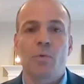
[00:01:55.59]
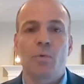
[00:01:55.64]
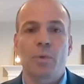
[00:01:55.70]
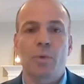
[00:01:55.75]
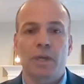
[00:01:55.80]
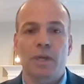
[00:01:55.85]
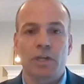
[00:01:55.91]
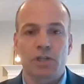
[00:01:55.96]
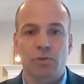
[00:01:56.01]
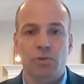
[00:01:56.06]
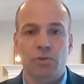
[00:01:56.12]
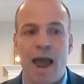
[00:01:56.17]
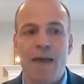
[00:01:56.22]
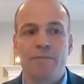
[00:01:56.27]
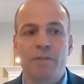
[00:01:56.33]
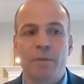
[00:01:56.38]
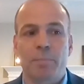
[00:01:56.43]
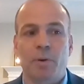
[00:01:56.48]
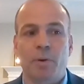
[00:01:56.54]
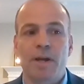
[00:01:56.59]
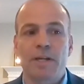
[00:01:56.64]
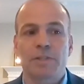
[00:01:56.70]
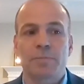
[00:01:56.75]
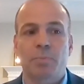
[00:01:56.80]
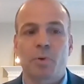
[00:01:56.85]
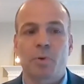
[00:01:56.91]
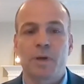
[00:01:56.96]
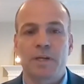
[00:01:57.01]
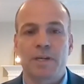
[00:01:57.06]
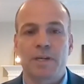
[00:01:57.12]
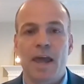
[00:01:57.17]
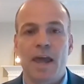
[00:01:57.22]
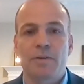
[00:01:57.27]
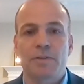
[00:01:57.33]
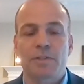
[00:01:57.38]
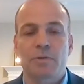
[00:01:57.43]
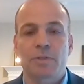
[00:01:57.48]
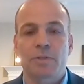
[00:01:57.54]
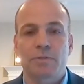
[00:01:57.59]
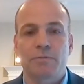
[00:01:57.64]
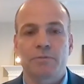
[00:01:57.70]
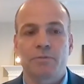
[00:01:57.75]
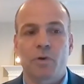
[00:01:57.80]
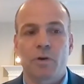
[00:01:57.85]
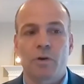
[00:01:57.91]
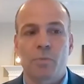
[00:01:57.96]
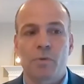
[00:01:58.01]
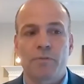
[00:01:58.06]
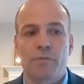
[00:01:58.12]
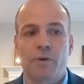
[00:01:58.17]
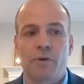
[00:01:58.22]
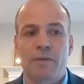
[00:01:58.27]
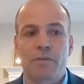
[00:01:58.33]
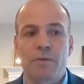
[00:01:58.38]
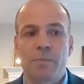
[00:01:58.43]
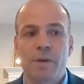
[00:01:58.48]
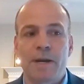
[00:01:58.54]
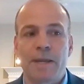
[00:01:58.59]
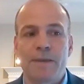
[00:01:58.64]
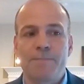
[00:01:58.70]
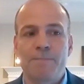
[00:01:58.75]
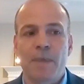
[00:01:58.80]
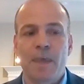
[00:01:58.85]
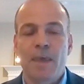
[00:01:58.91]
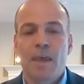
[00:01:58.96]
We can drive the price point down so it's affordable for everybody.